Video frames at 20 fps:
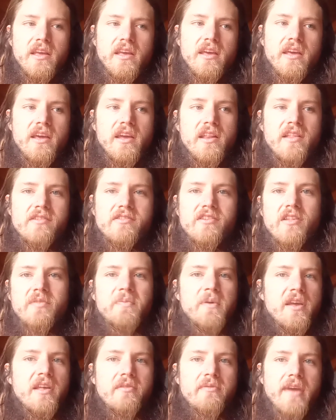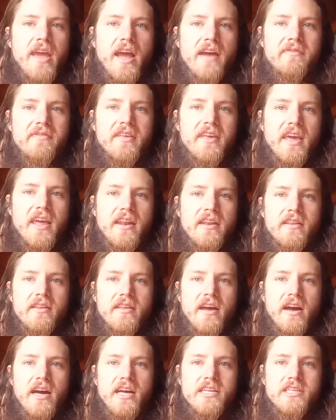it's just because we have to get in
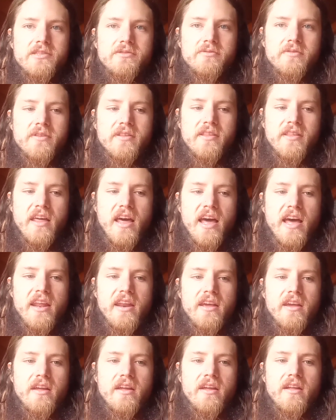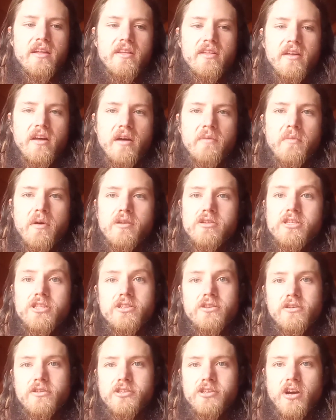touch with that
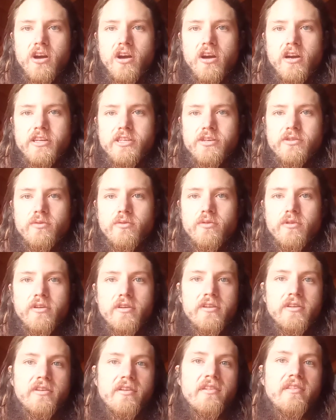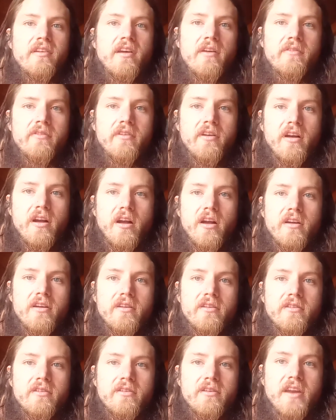emotional charge in order to discover our
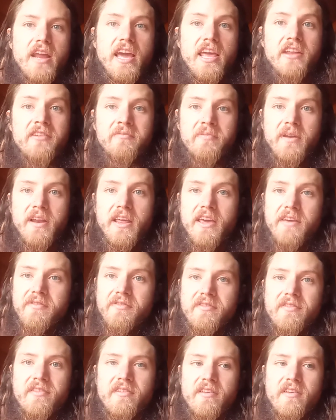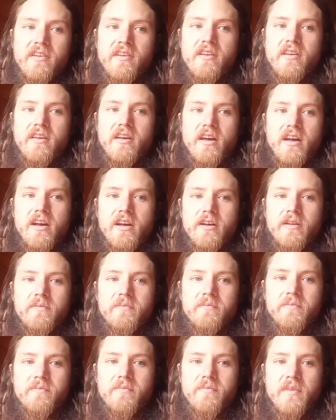negative beliefs.
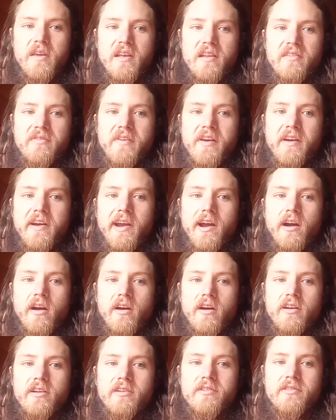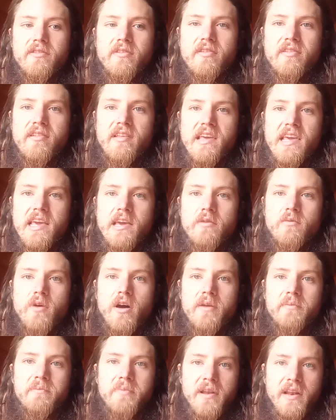It's very hard to see
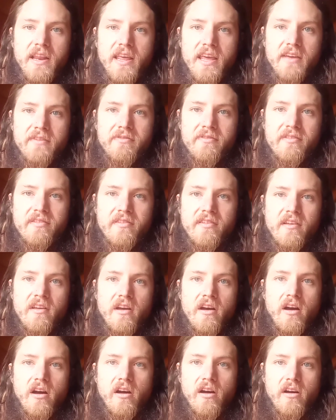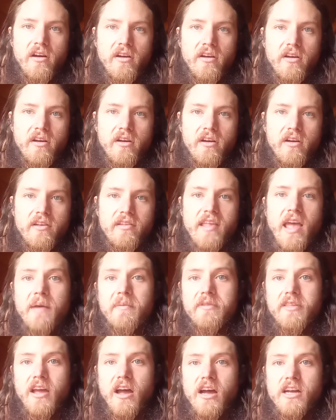what beliefs are
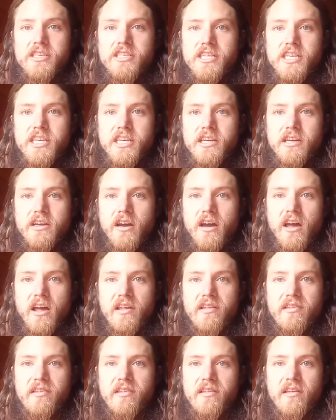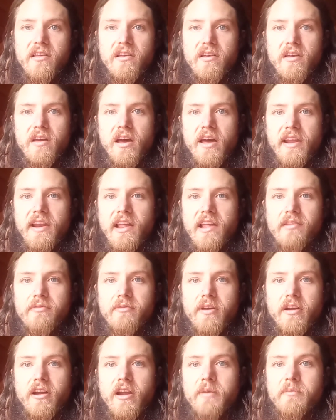sabotaging us unless
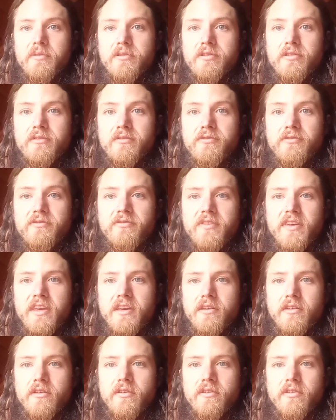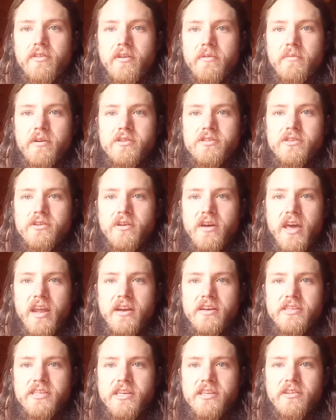we are able to feel the emotional
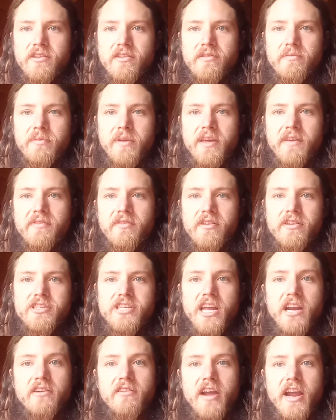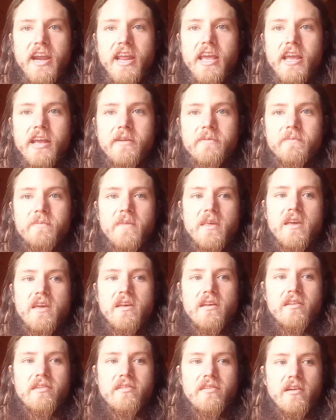energy those beliefs are generating.
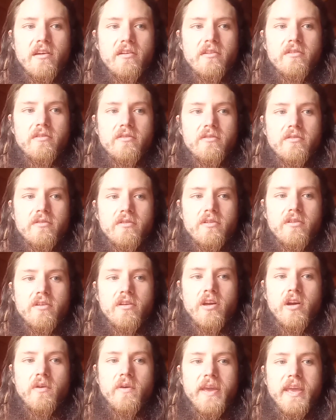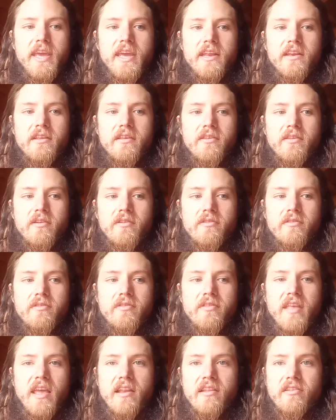So going into those
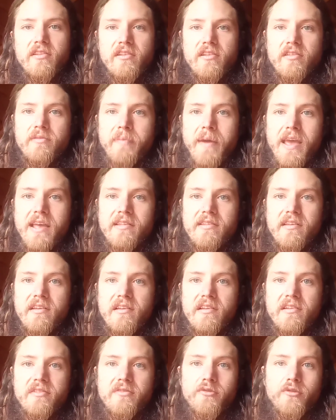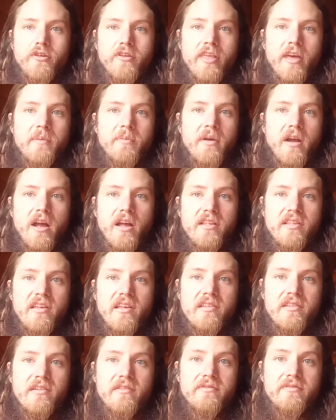denser spaces for that
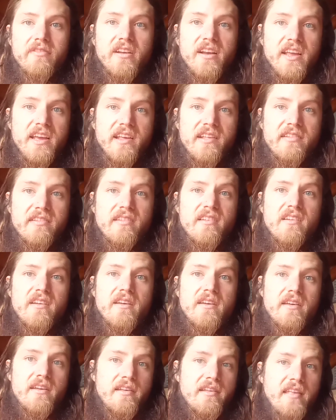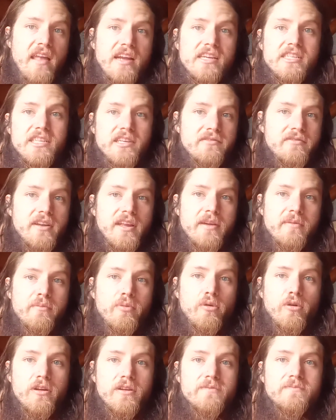process of release is actually really
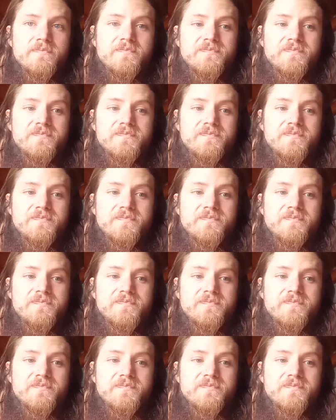important.